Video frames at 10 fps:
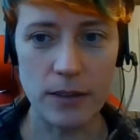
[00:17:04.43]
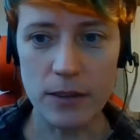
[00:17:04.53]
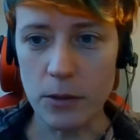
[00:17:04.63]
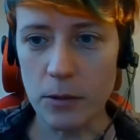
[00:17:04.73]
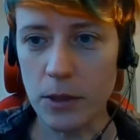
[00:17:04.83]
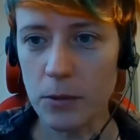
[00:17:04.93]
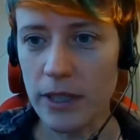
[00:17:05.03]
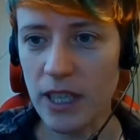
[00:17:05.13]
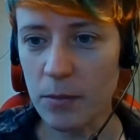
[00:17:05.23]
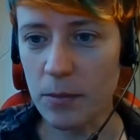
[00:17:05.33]
So
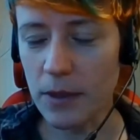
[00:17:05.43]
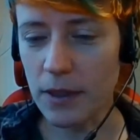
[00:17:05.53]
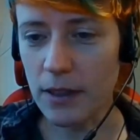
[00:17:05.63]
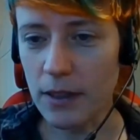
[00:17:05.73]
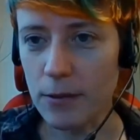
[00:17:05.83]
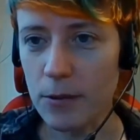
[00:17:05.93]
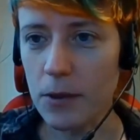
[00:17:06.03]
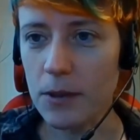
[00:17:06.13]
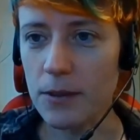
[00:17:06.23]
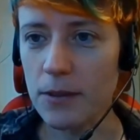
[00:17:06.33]
Joachim, uh, if you
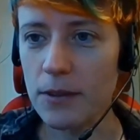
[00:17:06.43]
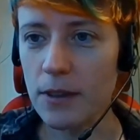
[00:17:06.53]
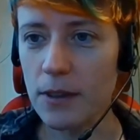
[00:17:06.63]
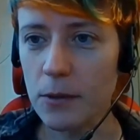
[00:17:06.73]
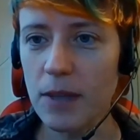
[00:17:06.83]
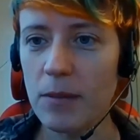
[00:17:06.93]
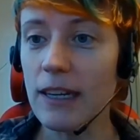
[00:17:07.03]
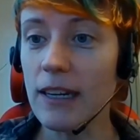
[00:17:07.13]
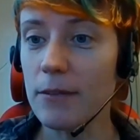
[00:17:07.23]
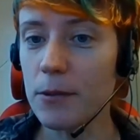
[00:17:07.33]
want to, Joachim
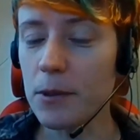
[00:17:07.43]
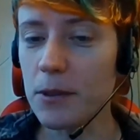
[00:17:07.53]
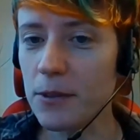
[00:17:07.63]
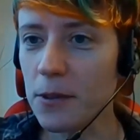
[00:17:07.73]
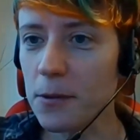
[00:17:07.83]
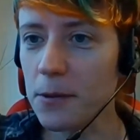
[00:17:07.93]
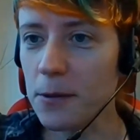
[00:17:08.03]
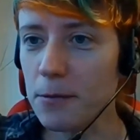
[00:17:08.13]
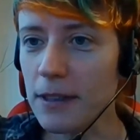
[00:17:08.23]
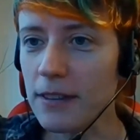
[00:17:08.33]
Lilia, if you want to show
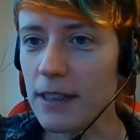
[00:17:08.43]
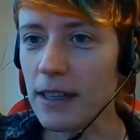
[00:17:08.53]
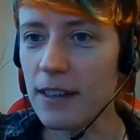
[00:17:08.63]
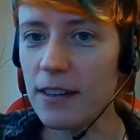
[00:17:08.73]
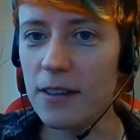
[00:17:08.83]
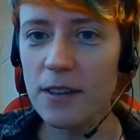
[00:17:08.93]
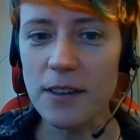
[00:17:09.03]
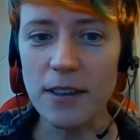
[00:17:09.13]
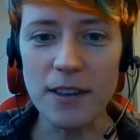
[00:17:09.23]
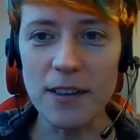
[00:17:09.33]
your face again,
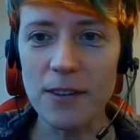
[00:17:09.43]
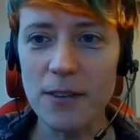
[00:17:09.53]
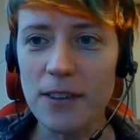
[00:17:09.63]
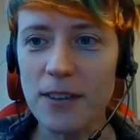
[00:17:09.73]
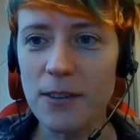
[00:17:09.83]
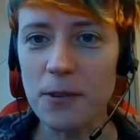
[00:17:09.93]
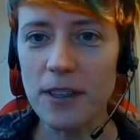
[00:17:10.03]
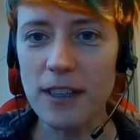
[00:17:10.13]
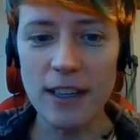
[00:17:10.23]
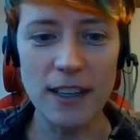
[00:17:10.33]
uh, you can
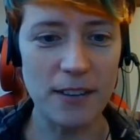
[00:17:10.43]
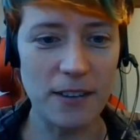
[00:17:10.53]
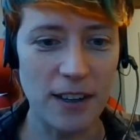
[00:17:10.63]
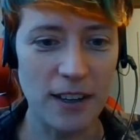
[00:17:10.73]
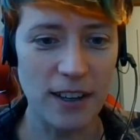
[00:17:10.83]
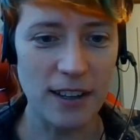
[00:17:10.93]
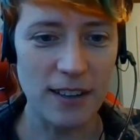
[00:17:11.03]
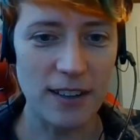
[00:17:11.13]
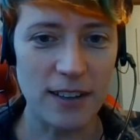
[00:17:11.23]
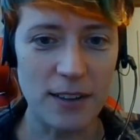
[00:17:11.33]
join in here.
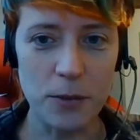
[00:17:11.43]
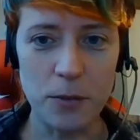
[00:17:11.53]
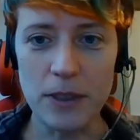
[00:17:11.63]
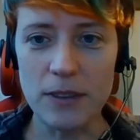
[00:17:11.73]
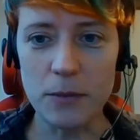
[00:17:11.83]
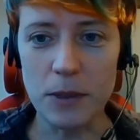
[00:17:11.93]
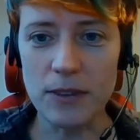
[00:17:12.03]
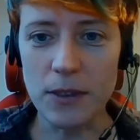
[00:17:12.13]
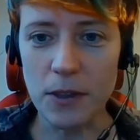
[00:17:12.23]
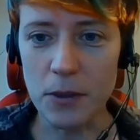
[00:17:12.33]
Yeah. we'd,
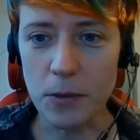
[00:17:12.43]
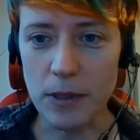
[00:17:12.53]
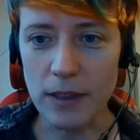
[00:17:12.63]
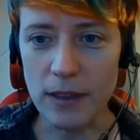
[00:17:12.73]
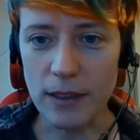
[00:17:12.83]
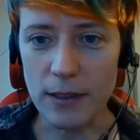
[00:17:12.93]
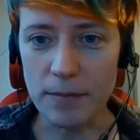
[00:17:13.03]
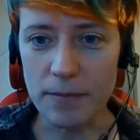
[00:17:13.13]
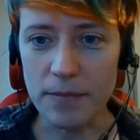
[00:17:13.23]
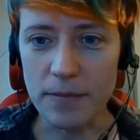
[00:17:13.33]
we'd start with
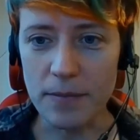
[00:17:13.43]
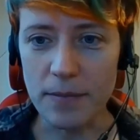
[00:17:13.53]
um,